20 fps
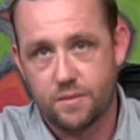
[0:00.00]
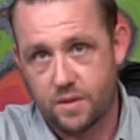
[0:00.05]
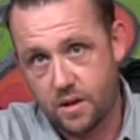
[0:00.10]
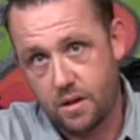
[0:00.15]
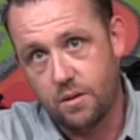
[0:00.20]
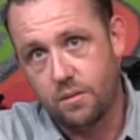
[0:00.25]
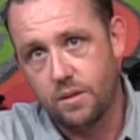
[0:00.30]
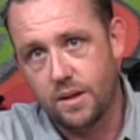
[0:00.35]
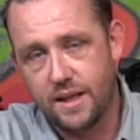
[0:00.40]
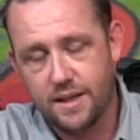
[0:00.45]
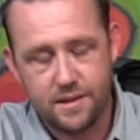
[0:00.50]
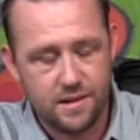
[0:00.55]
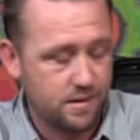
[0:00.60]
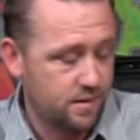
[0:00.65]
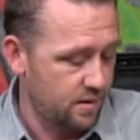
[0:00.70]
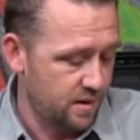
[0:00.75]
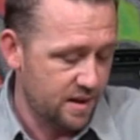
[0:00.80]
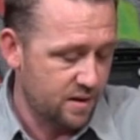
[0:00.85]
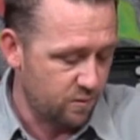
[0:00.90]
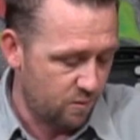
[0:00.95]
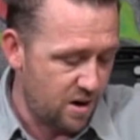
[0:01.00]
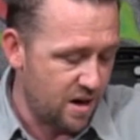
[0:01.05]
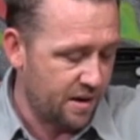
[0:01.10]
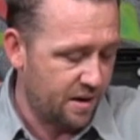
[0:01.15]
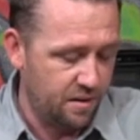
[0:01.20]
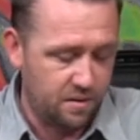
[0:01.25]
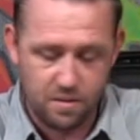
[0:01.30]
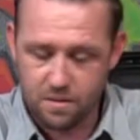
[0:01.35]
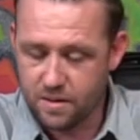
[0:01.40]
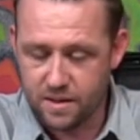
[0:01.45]
So let's, let's walk
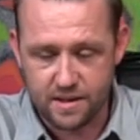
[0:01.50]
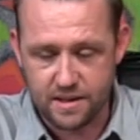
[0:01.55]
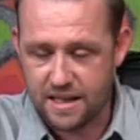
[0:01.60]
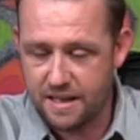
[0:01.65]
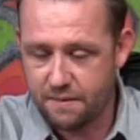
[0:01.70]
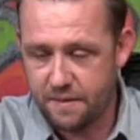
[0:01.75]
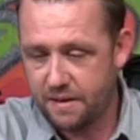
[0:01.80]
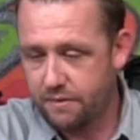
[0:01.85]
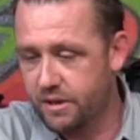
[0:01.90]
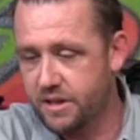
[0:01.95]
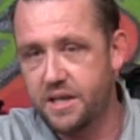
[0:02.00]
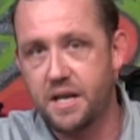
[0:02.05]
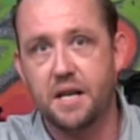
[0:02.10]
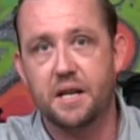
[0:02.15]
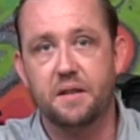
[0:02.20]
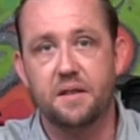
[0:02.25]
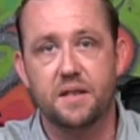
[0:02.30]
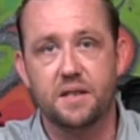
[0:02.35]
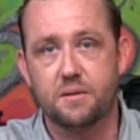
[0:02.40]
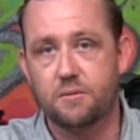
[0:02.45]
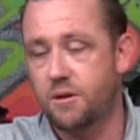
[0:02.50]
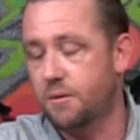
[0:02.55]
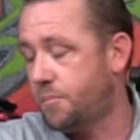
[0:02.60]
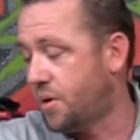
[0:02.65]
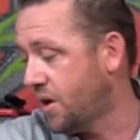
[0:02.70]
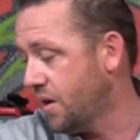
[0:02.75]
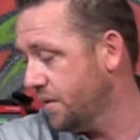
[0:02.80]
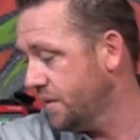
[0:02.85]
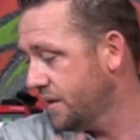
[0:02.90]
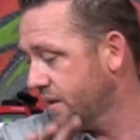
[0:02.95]
you through this. I've never taken this one
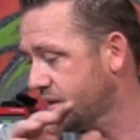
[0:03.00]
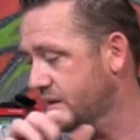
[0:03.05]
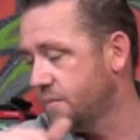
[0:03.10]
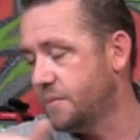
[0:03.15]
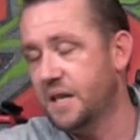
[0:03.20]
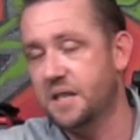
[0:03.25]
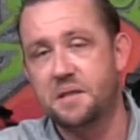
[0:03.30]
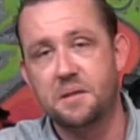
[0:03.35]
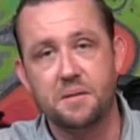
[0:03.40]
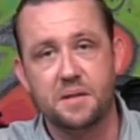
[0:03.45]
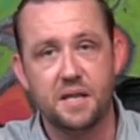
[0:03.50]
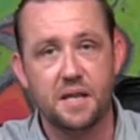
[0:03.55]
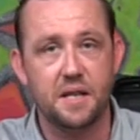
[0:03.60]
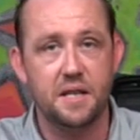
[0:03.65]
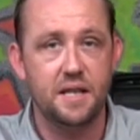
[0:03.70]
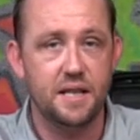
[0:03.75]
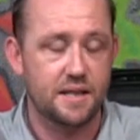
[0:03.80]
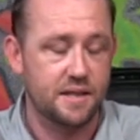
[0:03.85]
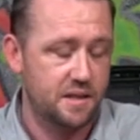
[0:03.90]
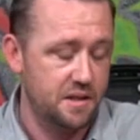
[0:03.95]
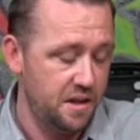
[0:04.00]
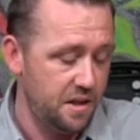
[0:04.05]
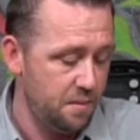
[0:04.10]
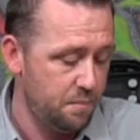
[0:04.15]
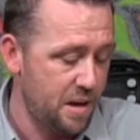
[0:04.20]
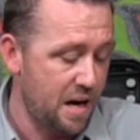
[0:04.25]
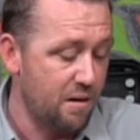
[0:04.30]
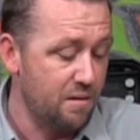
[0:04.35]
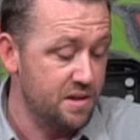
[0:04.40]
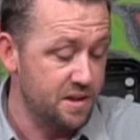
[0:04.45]
apart. This is my 210EXT,
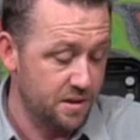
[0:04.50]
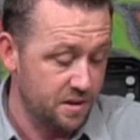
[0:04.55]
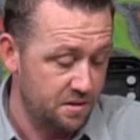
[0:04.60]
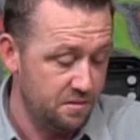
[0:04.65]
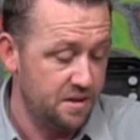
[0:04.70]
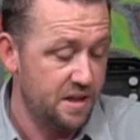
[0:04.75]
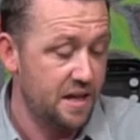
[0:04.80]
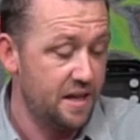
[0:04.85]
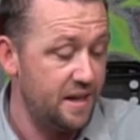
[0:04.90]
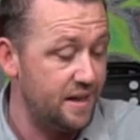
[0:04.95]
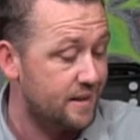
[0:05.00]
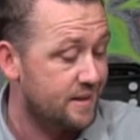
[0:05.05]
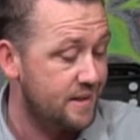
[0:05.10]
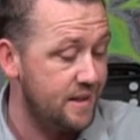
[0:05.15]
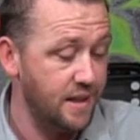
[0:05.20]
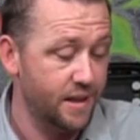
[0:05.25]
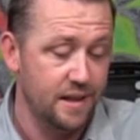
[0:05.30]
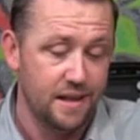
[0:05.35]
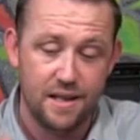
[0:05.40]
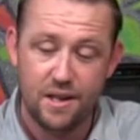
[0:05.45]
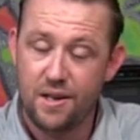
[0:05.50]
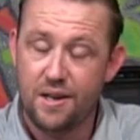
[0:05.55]
PowerTIG 210EXT.